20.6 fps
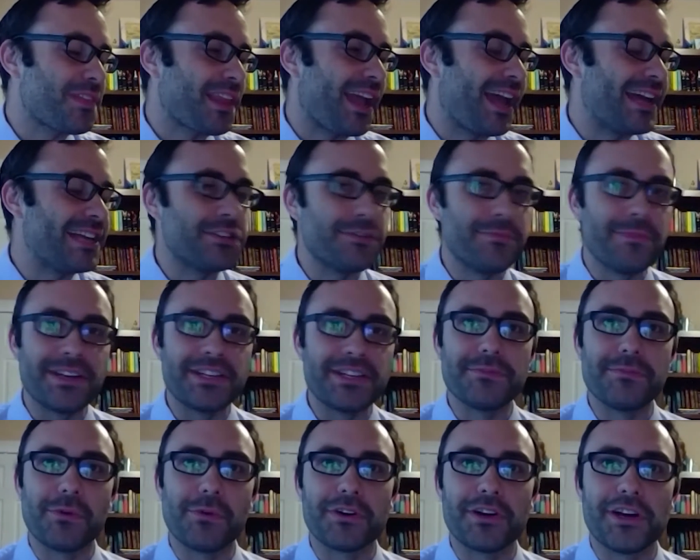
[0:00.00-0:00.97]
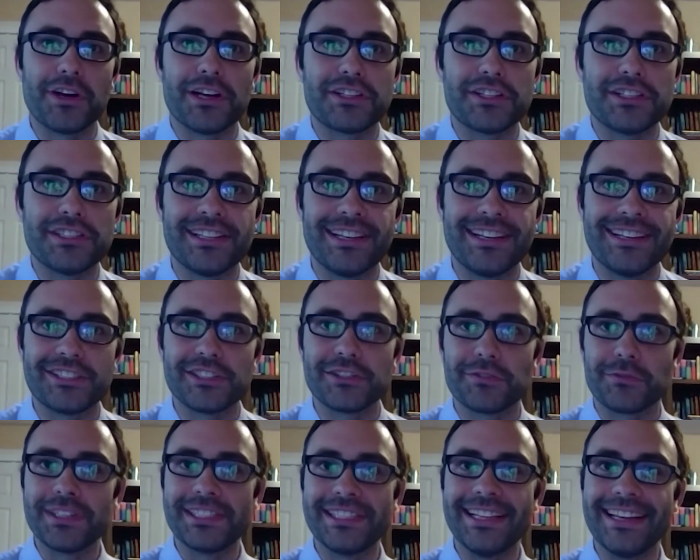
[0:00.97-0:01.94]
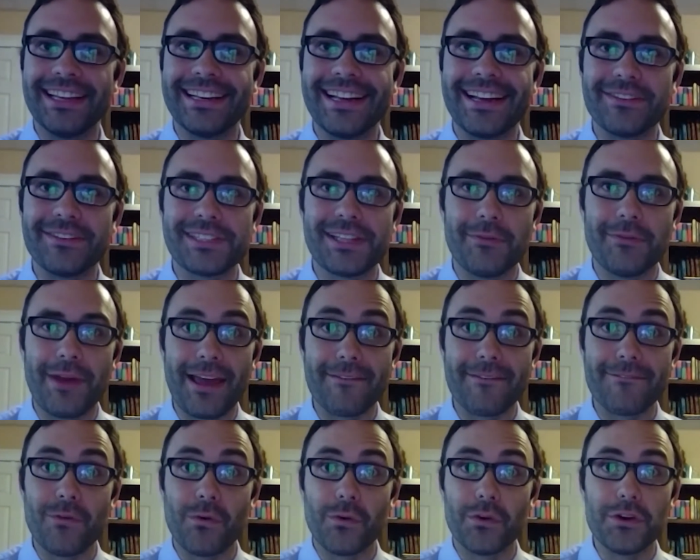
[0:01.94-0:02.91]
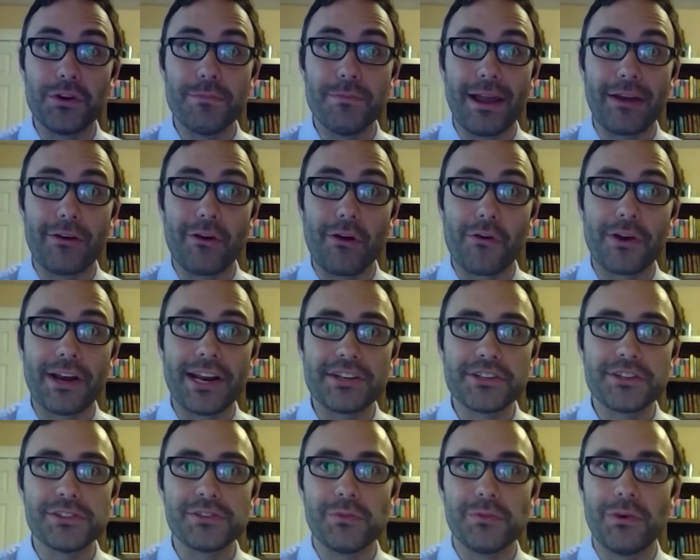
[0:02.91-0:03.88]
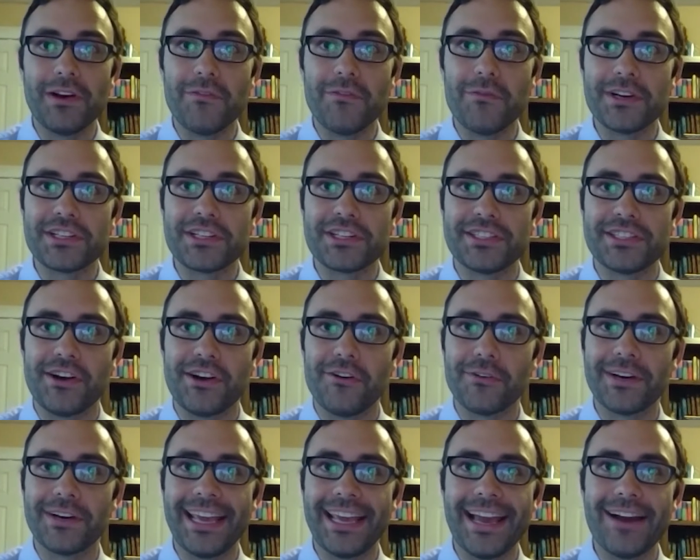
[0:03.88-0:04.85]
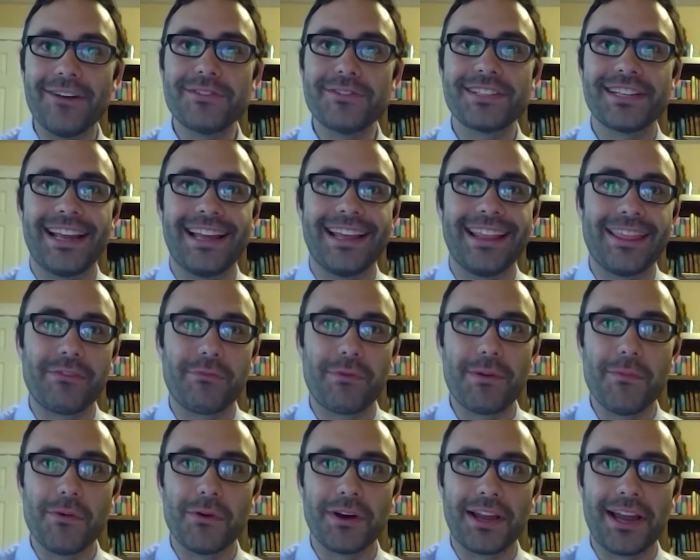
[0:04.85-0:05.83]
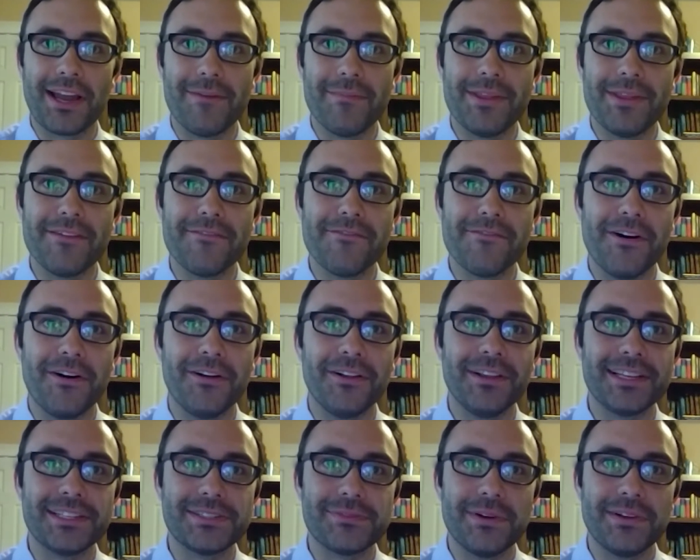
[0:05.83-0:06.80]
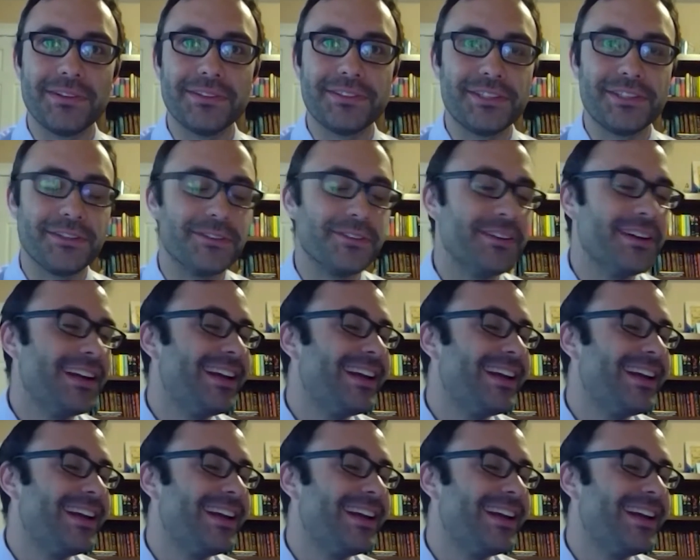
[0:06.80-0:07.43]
As you mentioned, Portage has just recently announced that we have 4 new micro-credentials, one of which is already out and 3 more to come in the fall as well too.